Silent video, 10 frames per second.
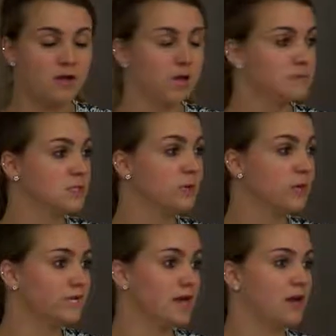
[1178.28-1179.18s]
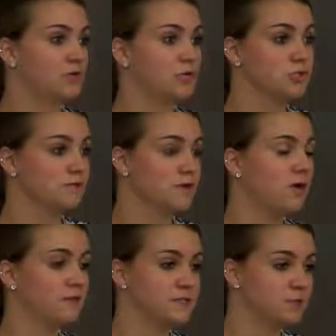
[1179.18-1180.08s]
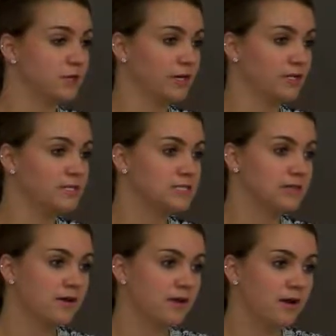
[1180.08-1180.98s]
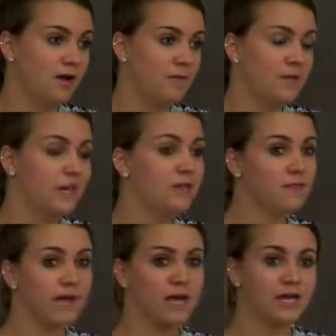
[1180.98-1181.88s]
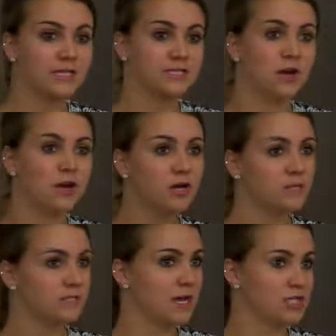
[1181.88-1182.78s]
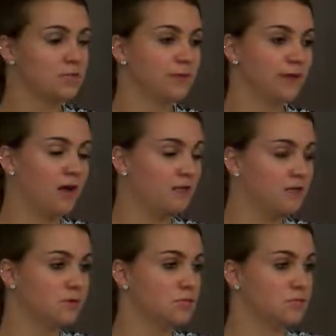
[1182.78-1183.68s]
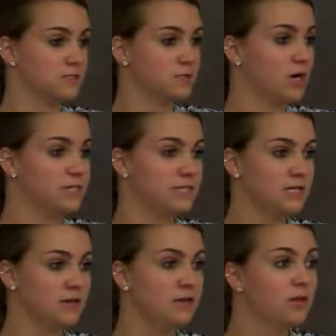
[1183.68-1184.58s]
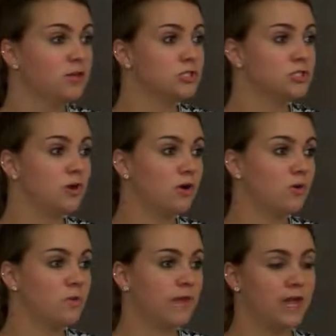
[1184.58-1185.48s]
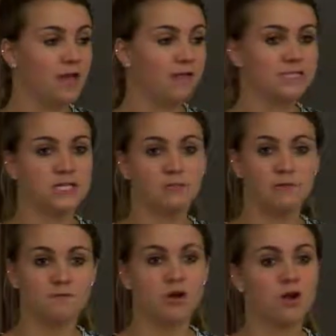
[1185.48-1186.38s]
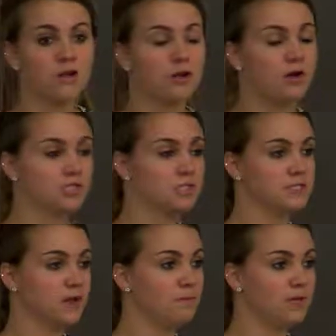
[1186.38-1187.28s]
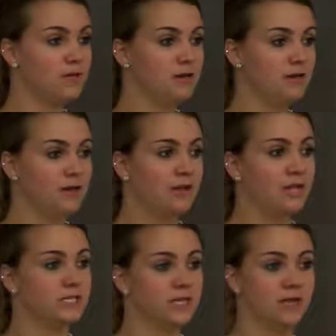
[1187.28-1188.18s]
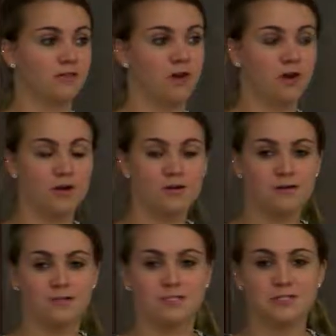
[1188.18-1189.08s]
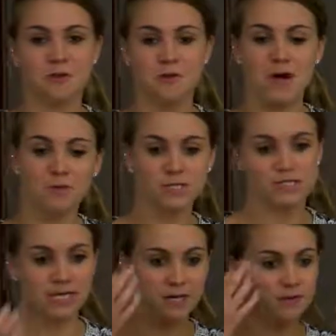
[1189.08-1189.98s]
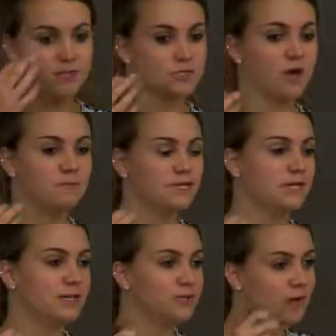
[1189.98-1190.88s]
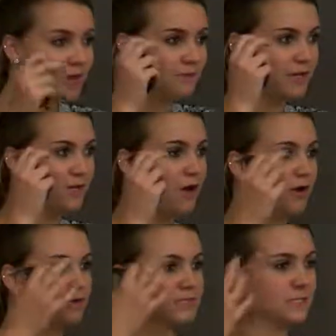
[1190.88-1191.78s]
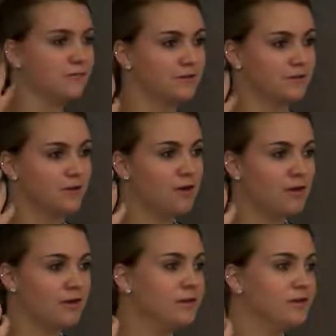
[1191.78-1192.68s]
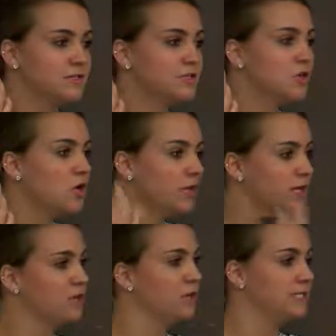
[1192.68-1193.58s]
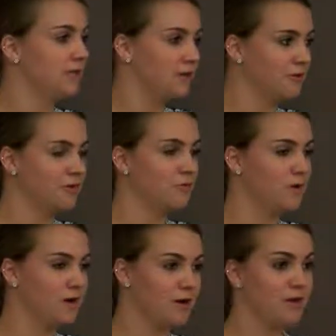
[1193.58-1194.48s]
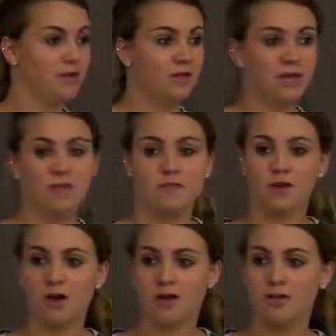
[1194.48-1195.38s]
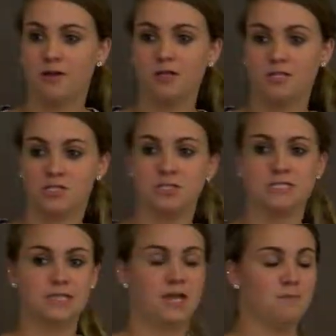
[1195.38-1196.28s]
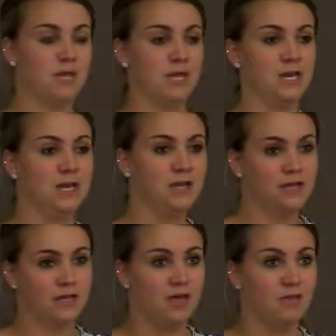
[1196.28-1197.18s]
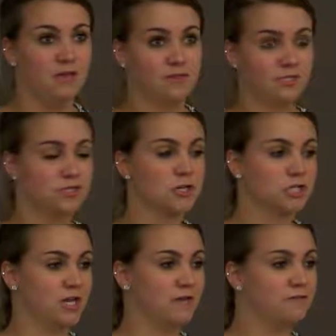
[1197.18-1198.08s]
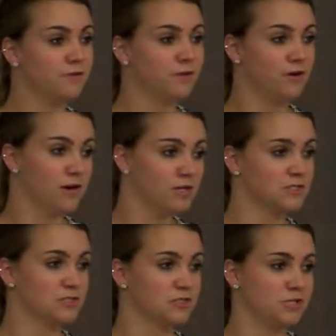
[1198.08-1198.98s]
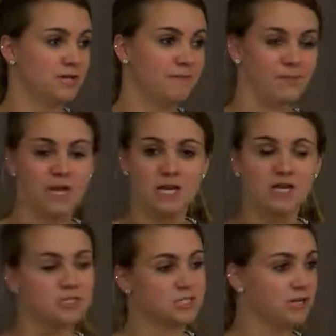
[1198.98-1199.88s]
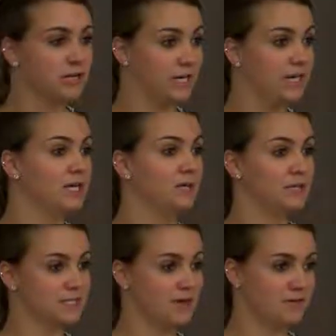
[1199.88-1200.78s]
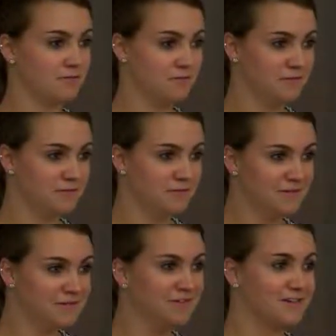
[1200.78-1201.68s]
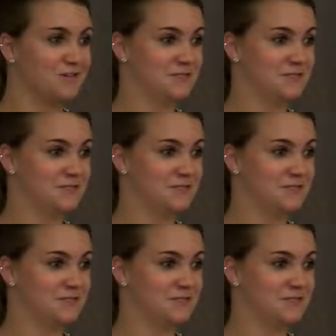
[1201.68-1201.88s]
So we went down and retrieved all of his organs. And in that, his heart was actually really healthy, which is surprising. So they had the team of the cardiologists come in and take the heart. So I was standing there scrubbed in, and you have like goggles and everything on, so no one can really tell who you are. And the cardiologist came in, and then the surgeon for heart surgery, and he just started handing me stuff because I was